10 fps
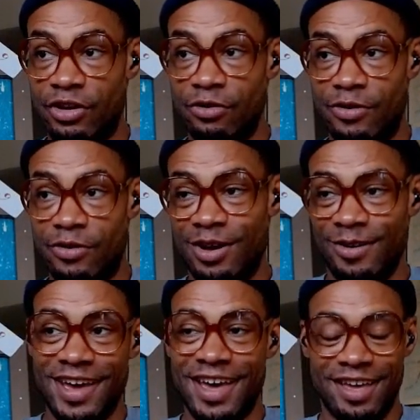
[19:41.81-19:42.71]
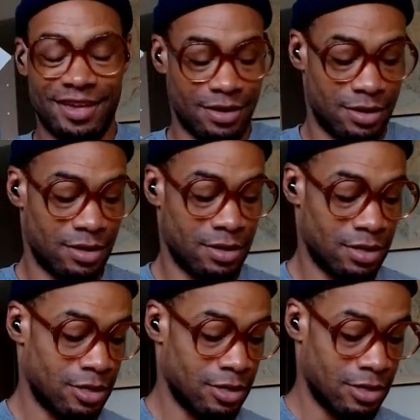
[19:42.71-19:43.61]
okay.
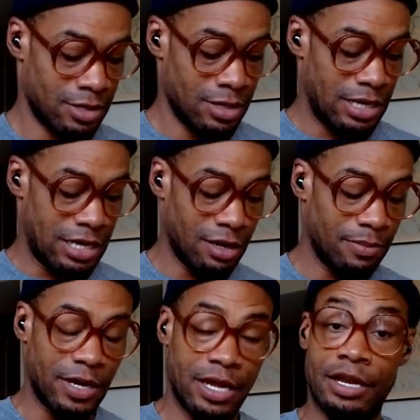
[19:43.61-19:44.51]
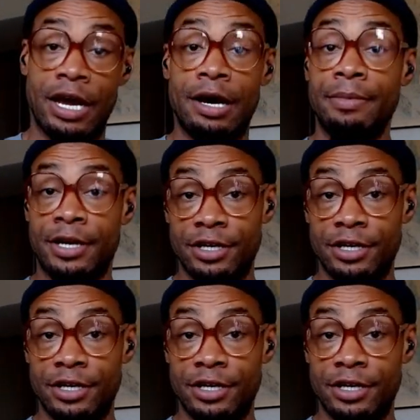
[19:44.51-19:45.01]
Yep. And now because you're an